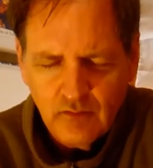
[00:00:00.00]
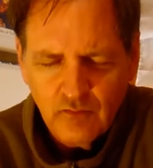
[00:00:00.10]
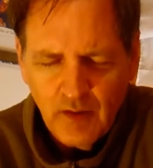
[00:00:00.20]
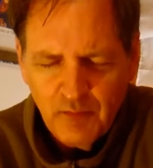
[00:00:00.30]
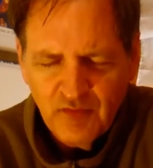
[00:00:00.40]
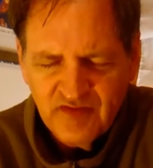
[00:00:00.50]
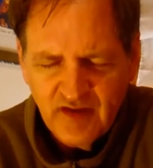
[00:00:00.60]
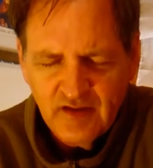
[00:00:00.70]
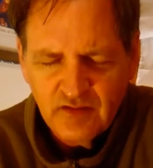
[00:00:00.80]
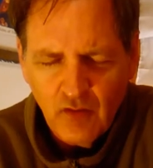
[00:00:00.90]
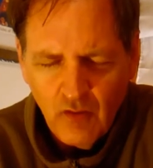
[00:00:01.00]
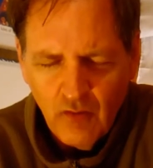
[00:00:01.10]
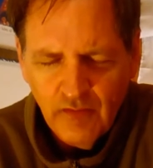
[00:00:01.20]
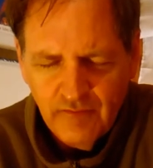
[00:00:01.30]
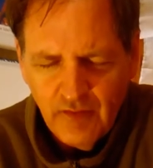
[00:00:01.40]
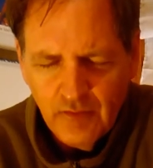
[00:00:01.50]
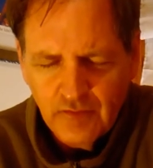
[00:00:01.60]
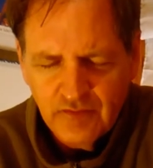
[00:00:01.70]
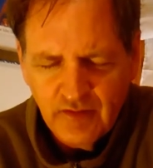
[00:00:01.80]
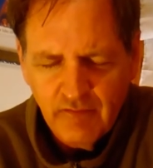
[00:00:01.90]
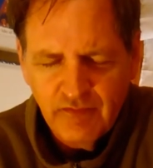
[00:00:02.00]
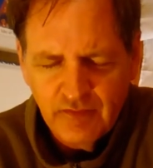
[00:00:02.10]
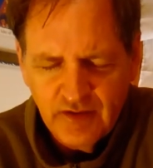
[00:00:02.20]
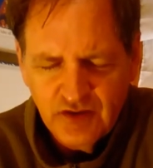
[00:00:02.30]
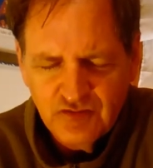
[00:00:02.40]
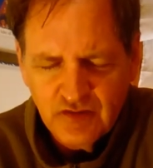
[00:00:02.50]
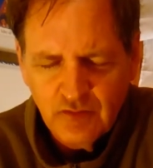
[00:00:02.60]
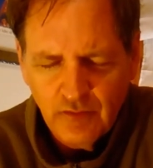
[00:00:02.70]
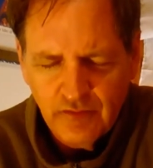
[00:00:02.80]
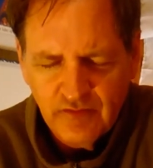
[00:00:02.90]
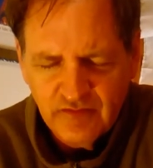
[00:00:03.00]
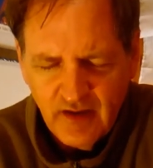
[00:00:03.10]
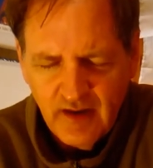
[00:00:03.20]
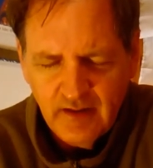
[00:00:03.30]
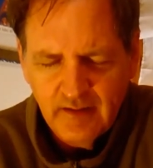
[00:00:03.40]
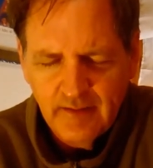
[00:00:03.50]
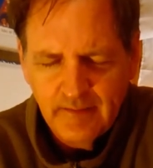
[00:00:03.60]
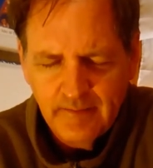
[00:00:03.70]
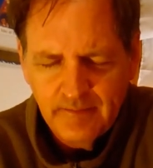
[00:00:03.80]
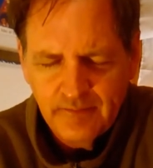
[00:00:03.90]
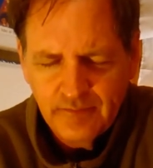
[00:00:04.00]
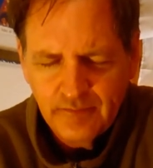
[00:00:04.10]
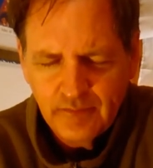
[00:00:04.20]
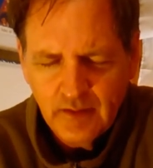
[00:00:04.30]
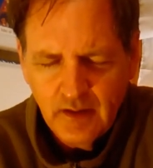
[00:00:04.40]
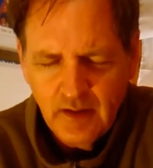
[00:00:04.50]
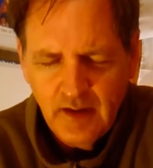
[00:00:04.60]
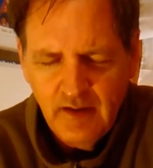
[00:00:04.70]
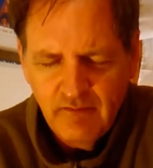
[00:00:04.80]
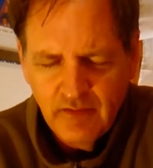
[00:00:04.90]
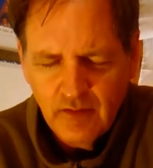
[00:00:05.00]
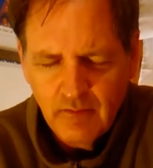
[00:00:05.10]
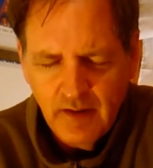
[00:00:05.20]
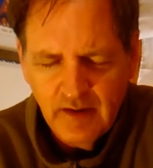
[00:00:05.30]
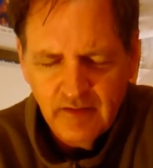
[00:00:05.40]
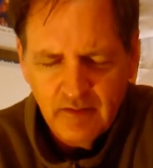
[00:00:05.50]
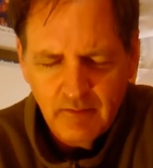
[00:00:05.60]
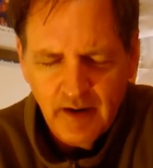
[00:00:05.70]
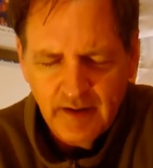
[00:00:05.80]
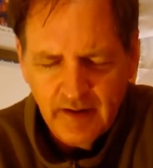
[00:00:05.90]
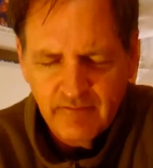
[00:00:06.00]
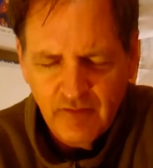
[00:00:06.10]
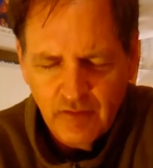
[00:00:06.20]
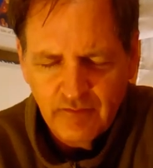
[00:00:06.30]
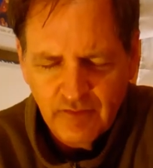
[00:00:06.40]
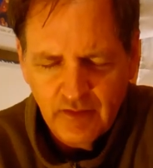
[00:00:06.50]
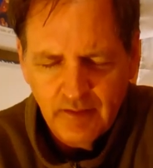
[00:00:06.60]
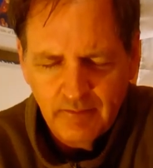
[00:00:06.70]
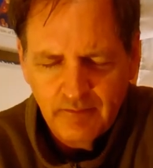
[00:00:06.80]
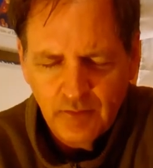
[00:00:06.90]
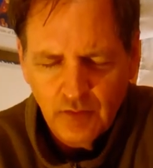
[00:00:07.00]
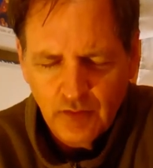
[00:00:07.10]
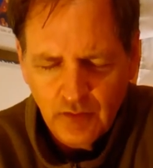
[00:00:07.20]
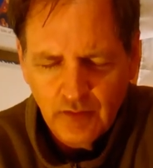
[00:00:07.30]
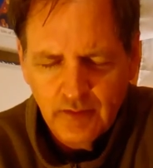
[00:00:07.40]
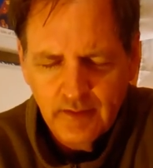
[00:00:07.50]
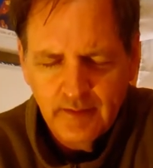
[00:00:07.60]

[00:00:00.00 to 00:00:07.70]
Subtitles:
represents all the voters of their district or their state, even though many of them might not have voted for him or her.